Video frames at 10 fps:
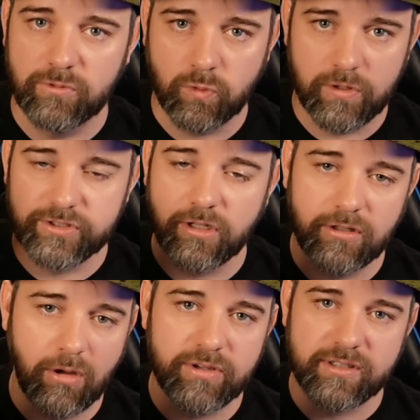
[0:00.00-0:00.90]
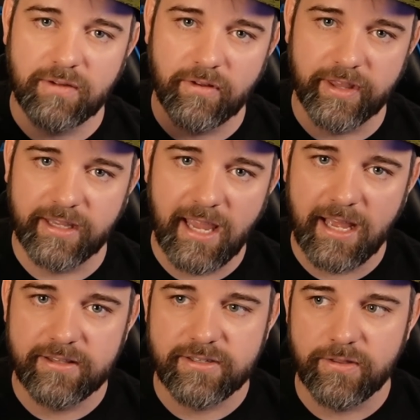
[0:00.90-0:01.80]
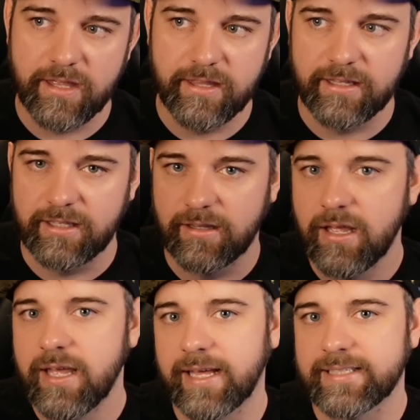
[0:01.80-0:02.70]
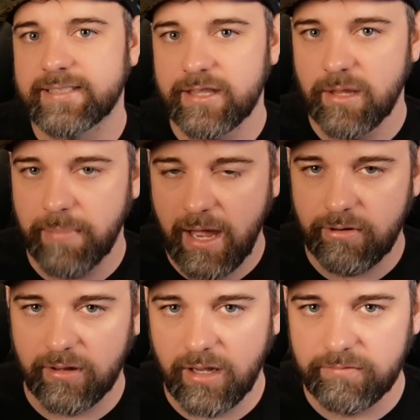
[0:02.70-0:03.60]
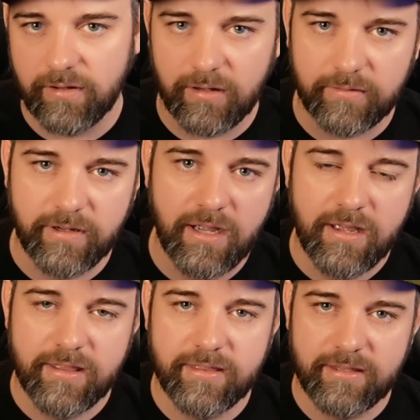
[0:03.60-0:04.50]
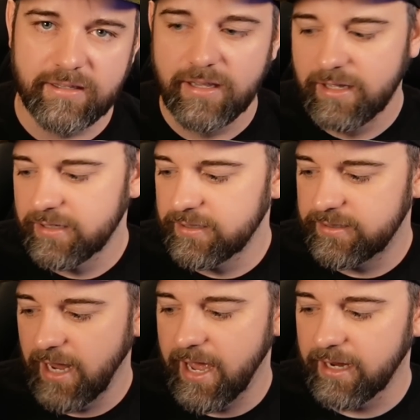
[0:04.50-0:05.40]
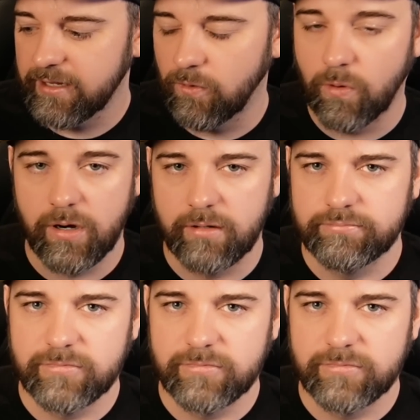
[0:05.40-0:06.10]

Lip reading: towards the lowest level they can so that they can extend the battery life of the deck, or